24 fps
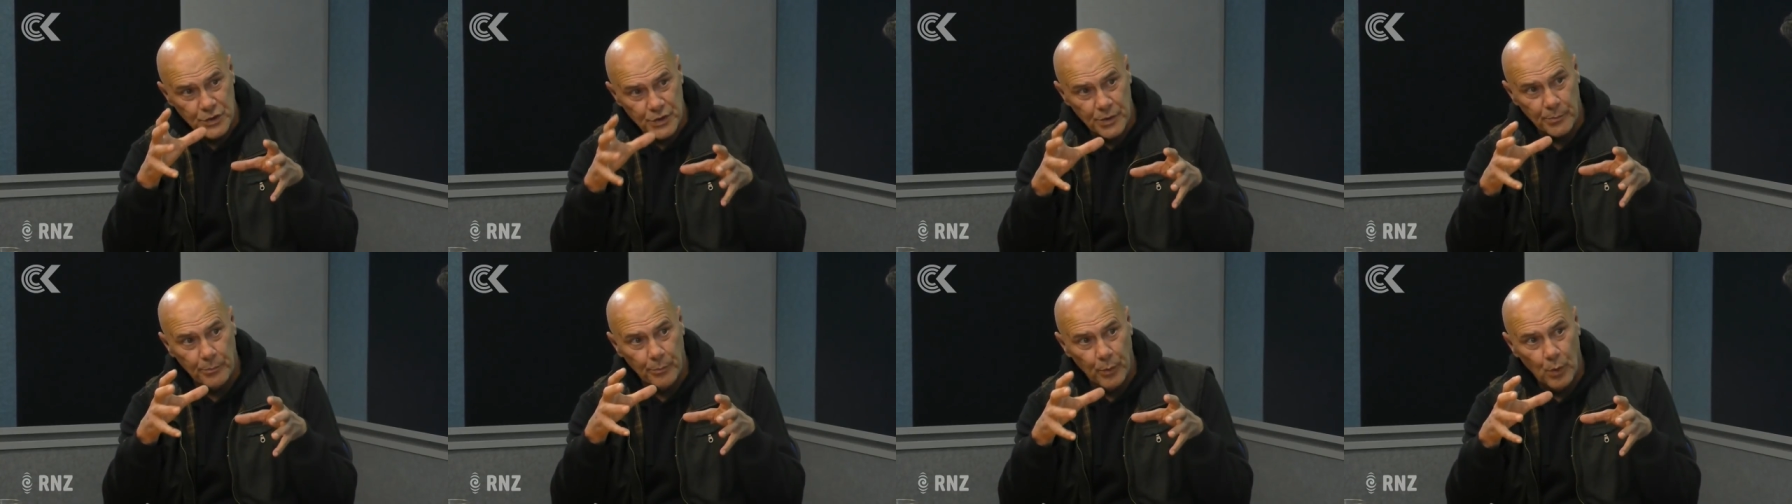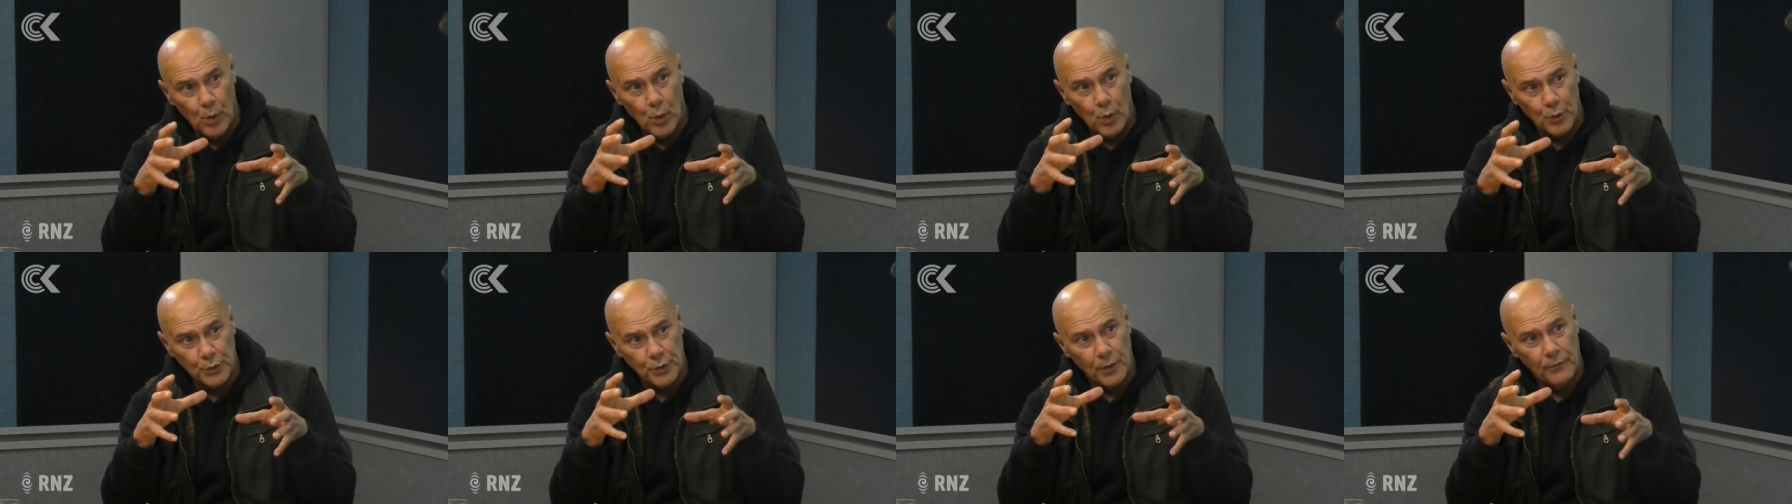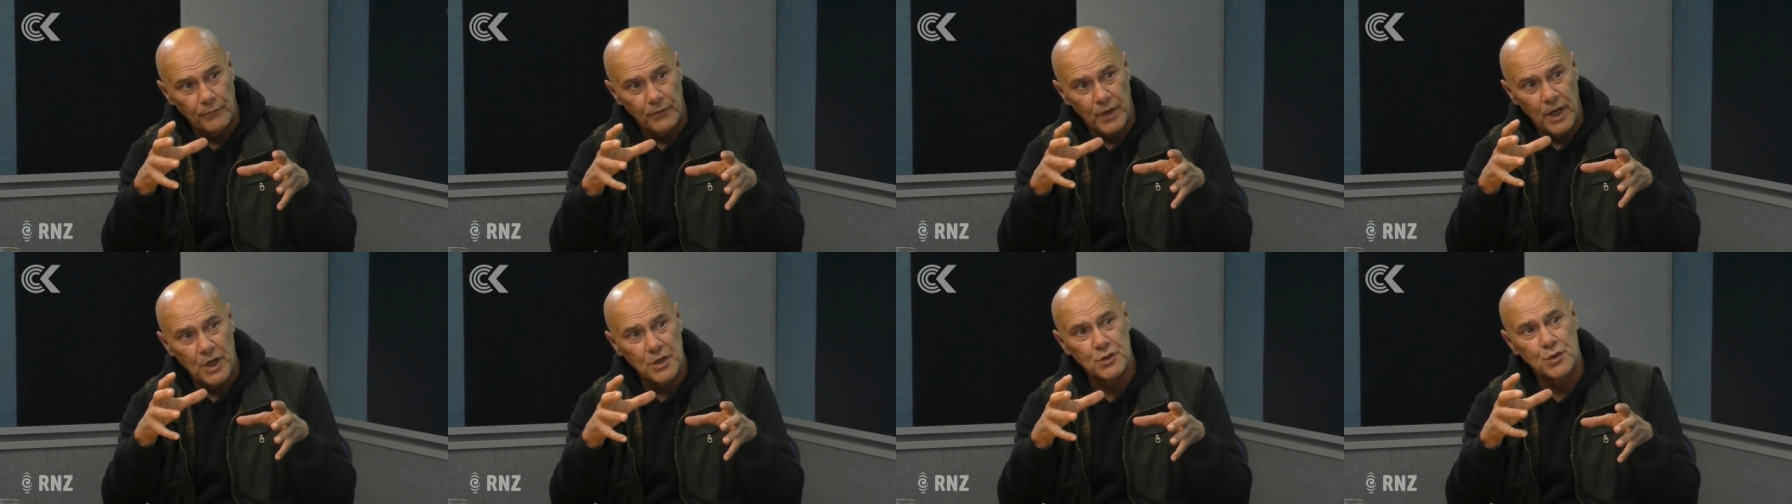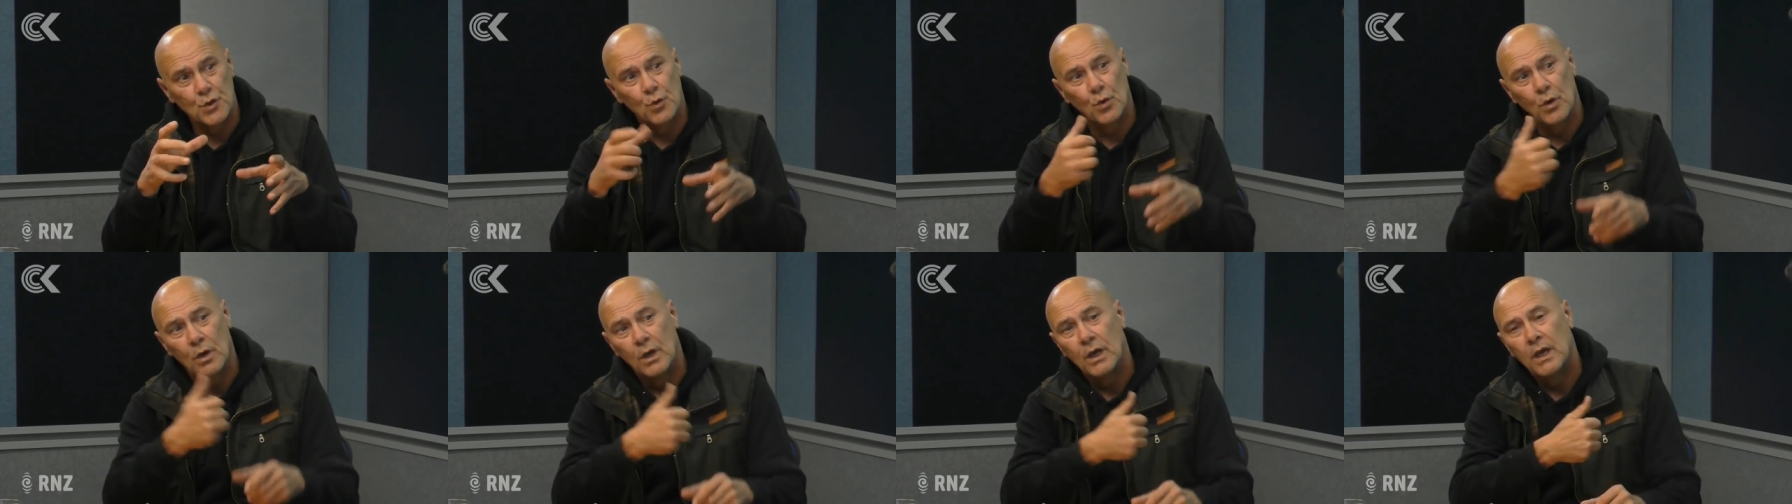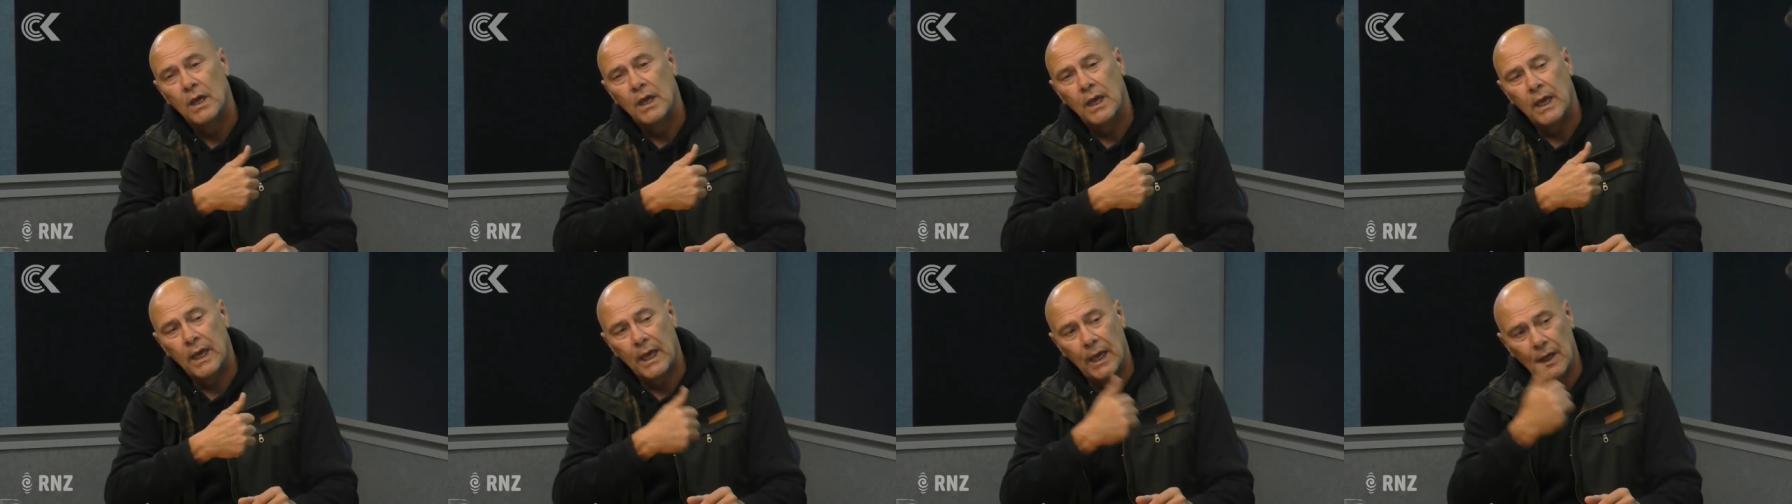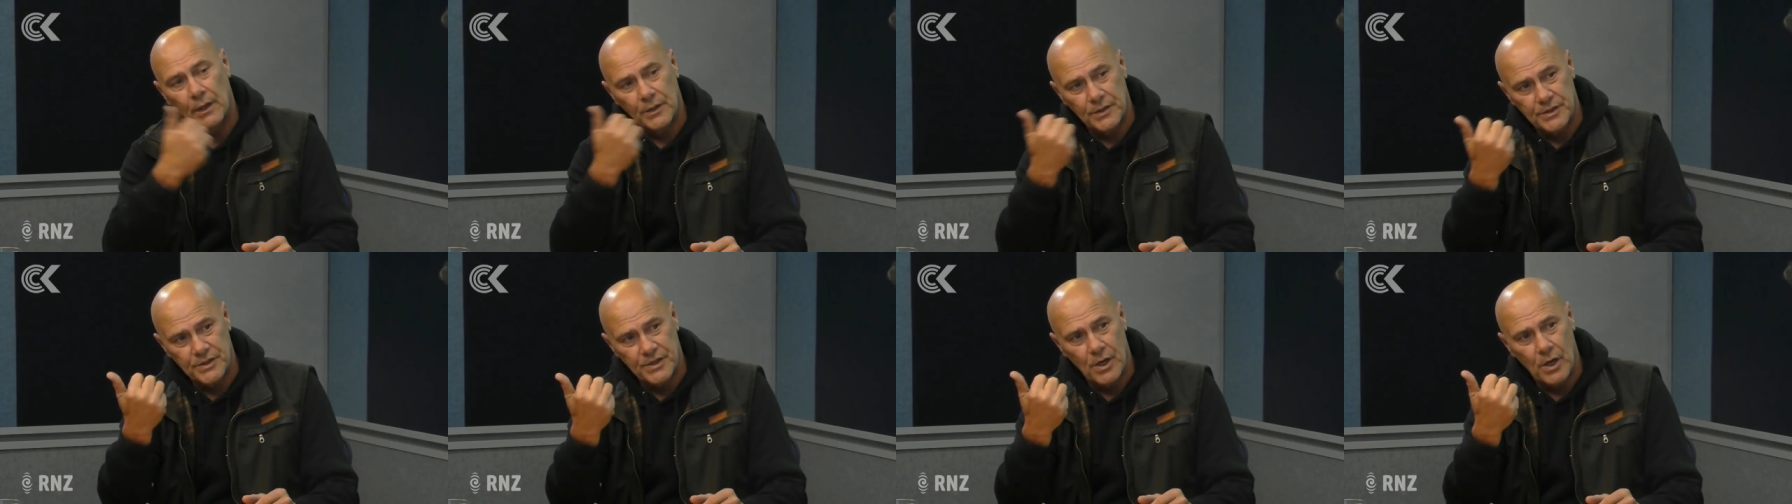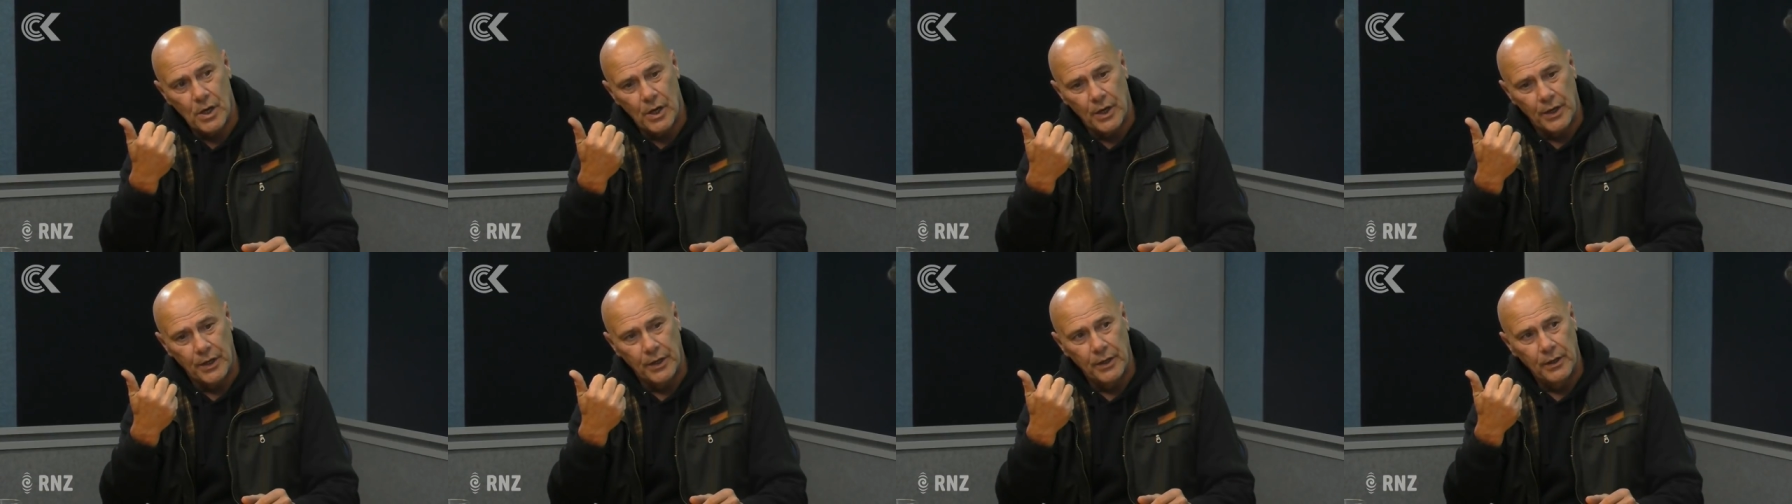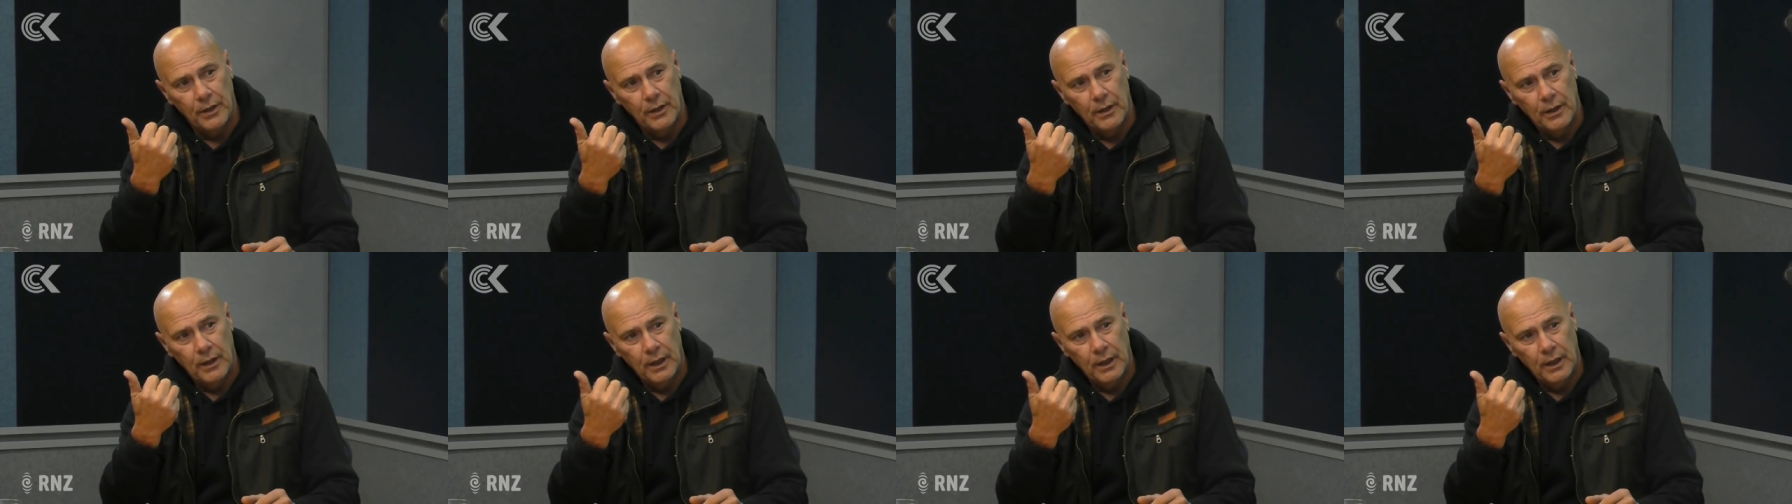support of National outside